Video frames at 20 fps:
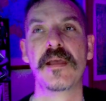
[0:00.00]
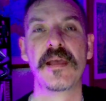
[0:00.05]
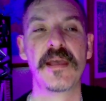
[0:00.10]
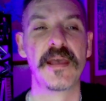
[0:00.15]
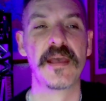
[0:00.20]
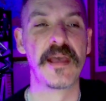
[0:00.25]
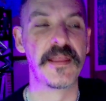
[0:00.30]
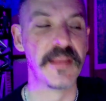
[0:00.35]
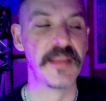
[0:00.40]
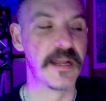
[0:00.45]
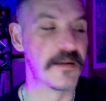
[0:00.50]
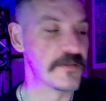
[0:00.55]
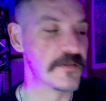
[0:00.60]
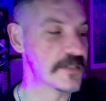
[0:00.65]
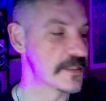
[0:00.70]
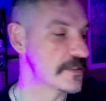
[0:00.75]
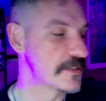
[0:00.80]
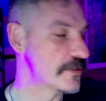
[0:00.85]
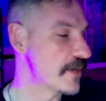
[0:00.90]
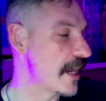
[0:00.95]
and then I was
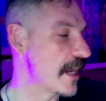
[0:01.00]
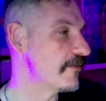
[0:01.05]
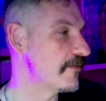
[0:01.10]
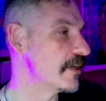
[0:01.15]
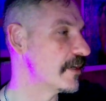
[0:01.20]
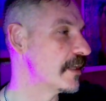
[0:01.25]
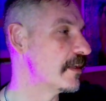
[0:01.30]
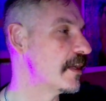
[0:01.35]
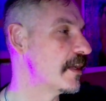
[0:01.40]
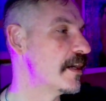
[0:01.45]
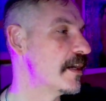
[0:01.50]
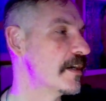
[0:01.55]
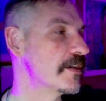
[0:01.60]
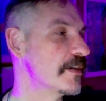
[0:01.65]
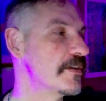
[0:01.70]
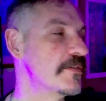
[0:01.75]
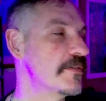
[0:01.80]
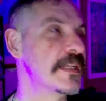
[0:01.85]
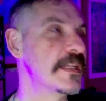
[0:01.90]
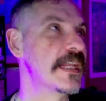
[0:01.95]
just driving along
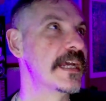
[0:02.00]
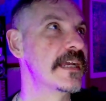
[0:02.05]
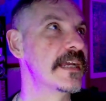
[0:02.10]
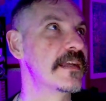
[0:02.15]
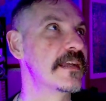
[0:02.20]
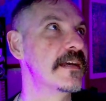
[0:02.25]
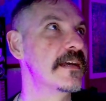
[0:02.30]
doing like